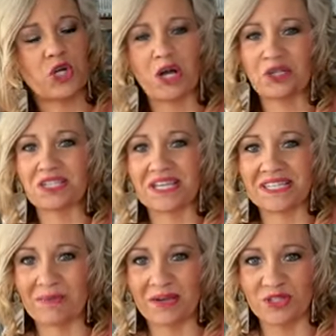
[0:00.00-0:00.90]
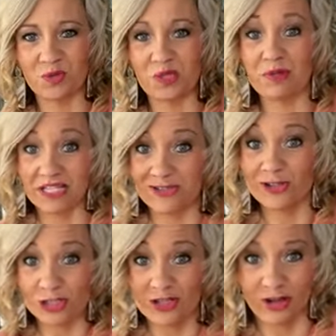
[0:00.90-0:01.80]
was trying to say something else with it, but it's
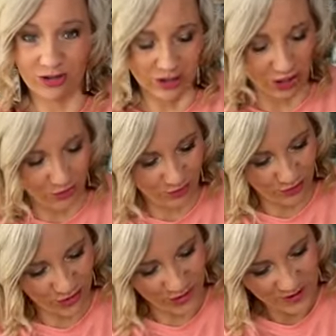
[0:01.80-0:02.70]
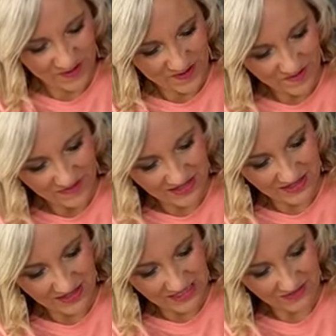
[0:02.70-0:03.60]
just called clover. It
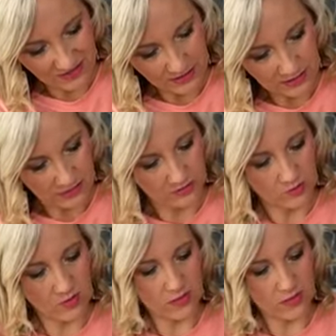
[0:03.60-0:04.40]
doesn't have anything else